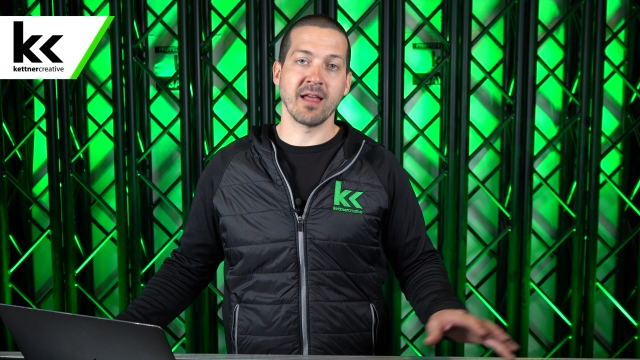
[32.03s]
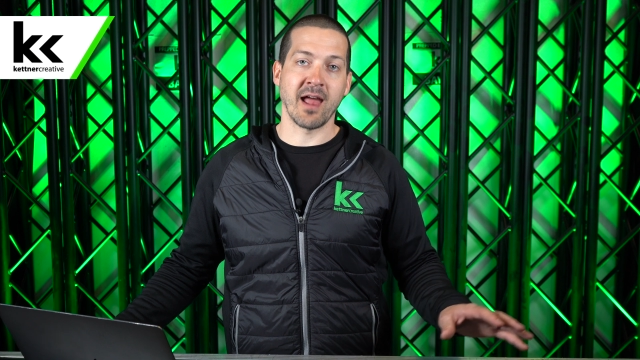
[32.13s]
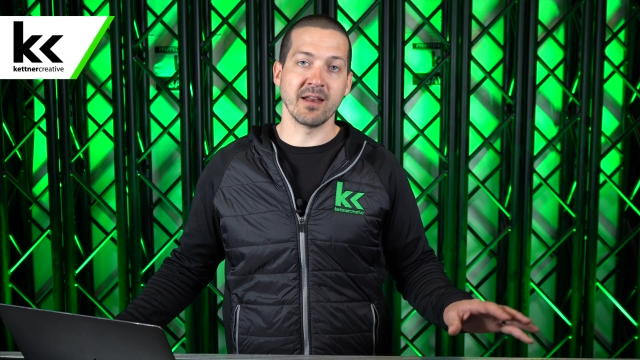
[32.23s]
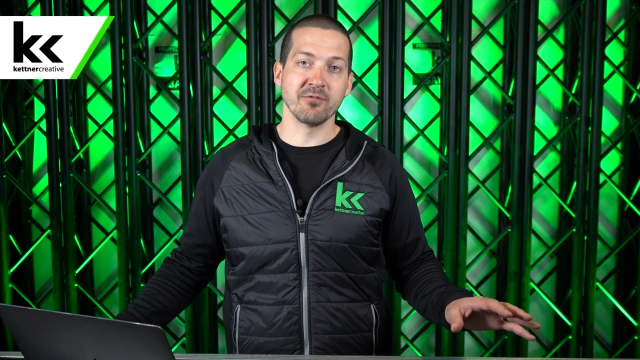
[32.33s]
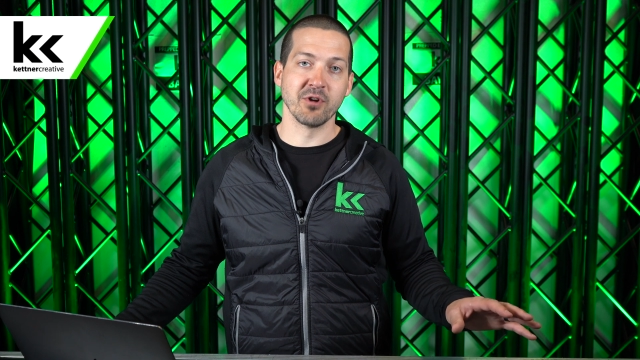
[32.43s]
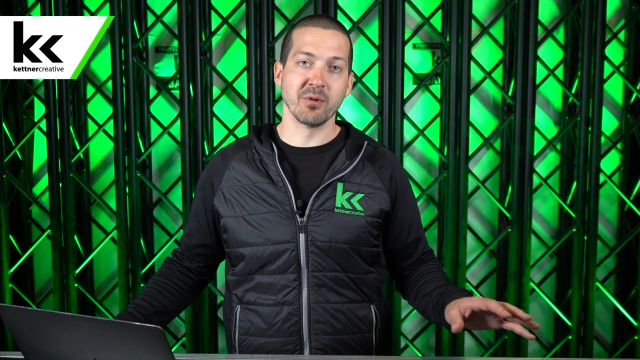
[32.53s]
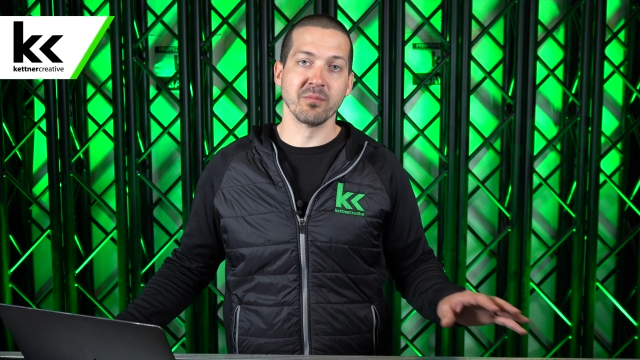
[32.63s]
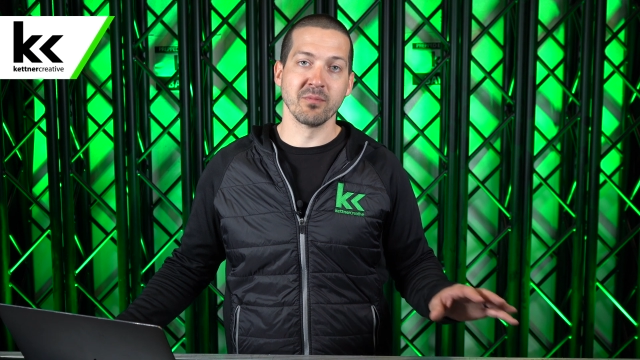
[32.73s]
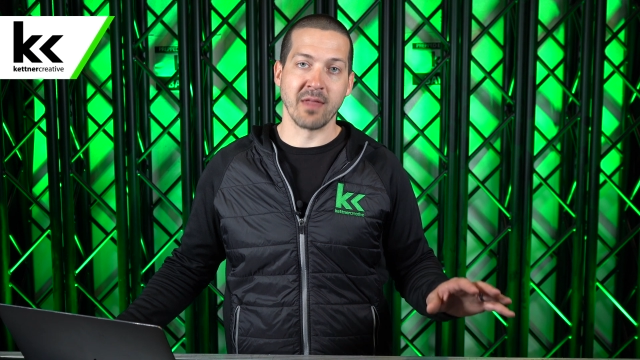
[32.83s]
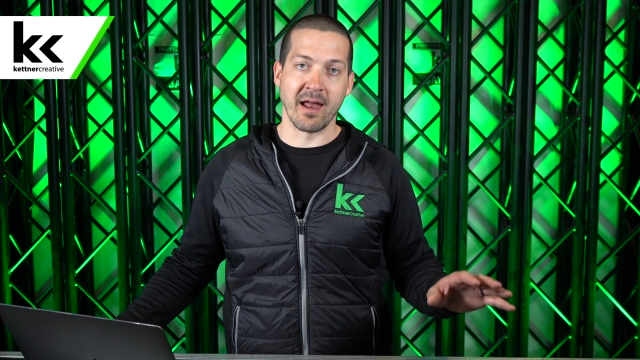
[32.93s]
any
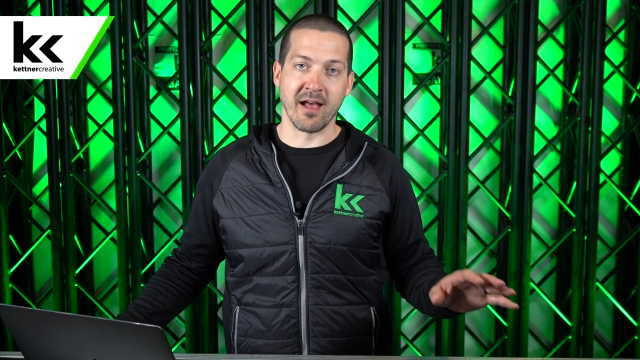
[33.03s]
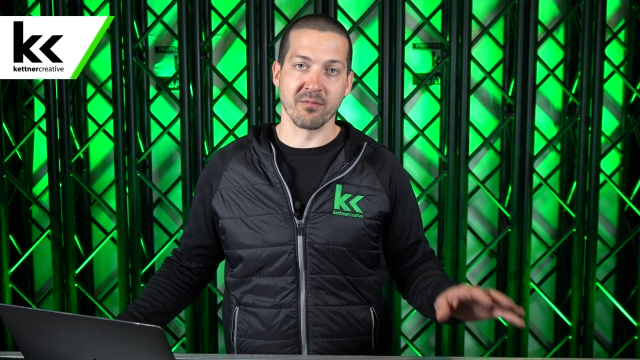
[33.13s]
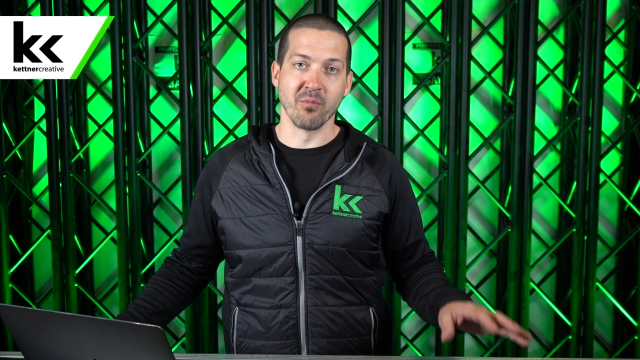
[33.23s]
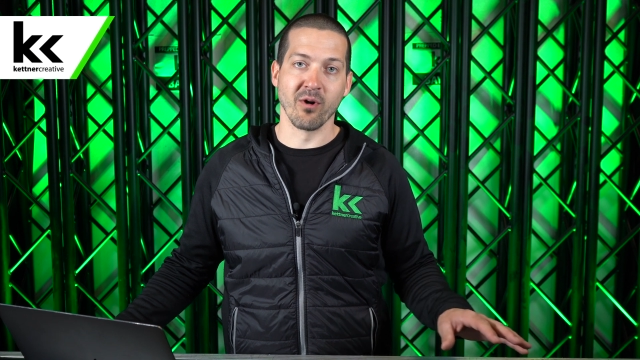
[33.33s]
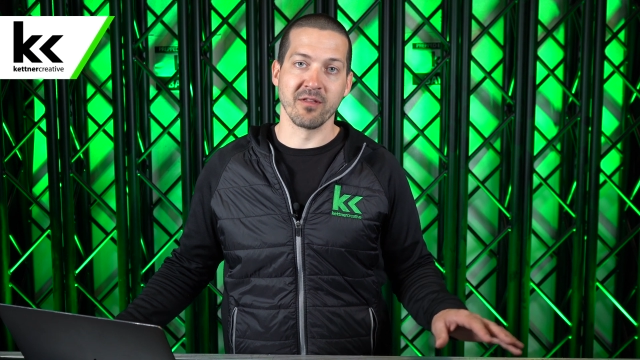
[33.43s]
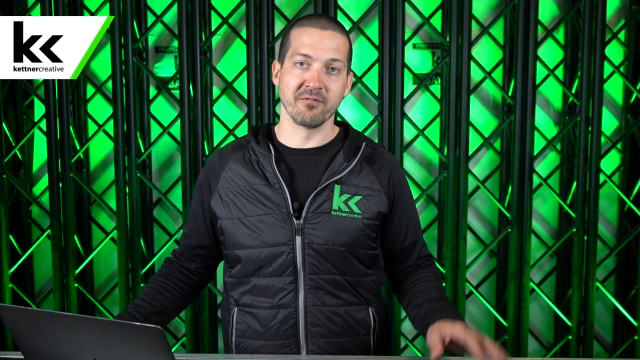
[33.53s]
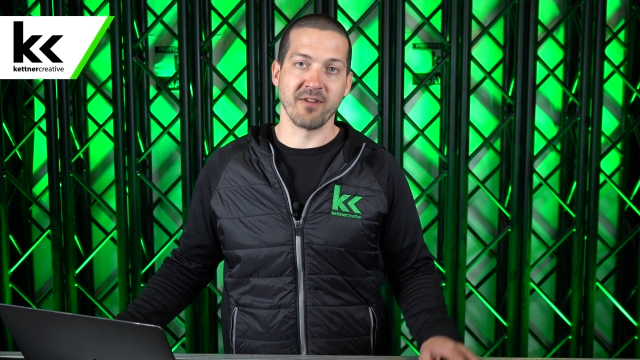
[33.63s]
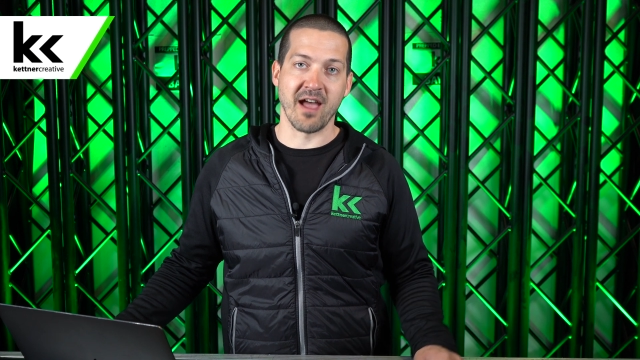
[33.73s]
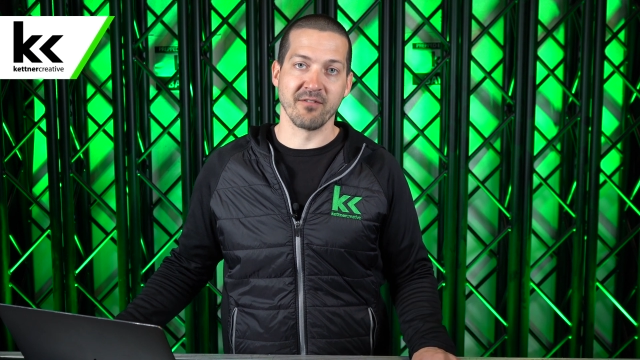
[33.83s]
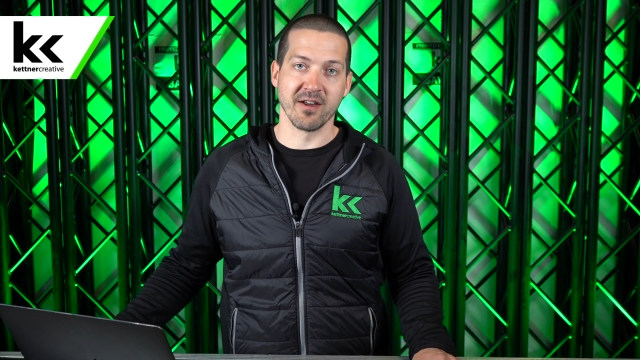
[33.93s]
room that has more than
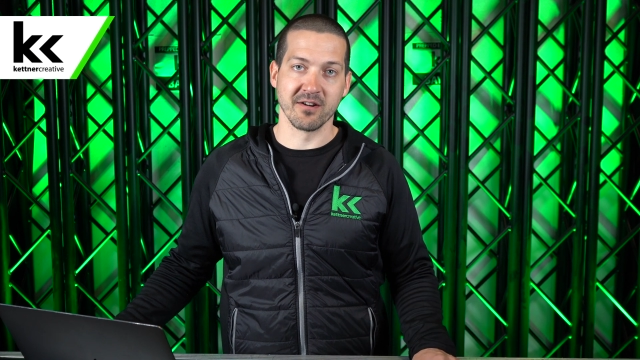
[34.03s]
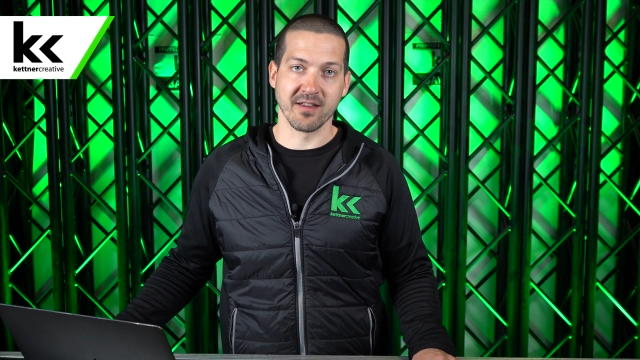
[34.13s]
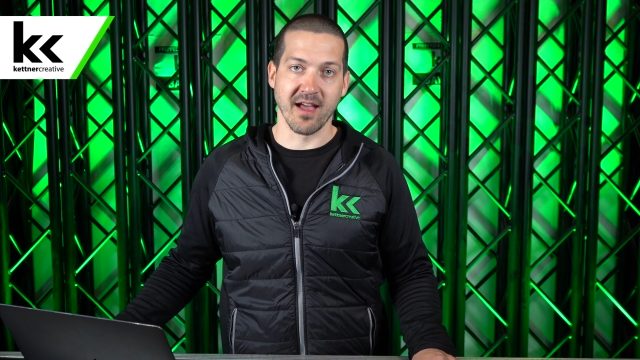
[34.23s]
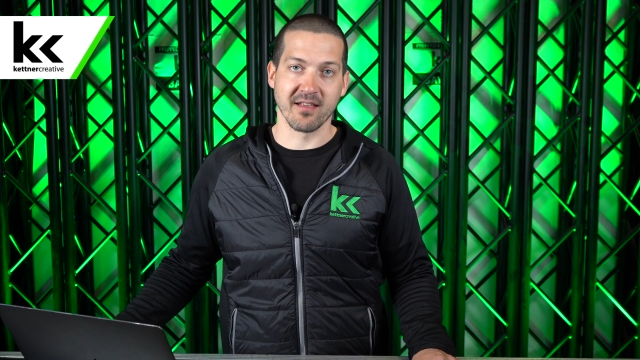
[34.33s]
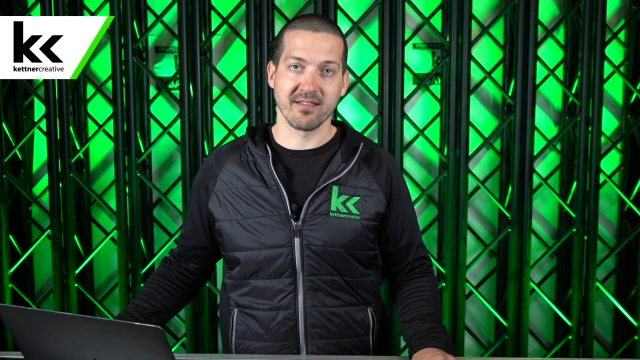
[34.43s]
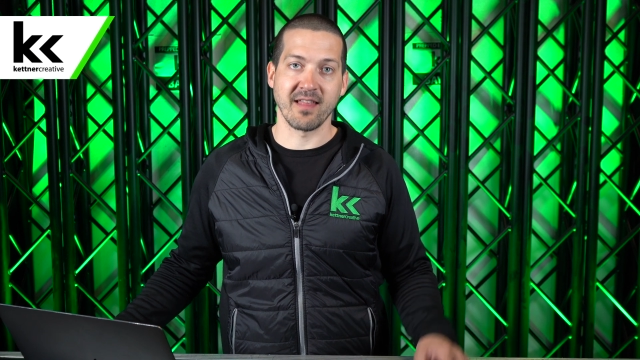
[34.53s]
500 guests.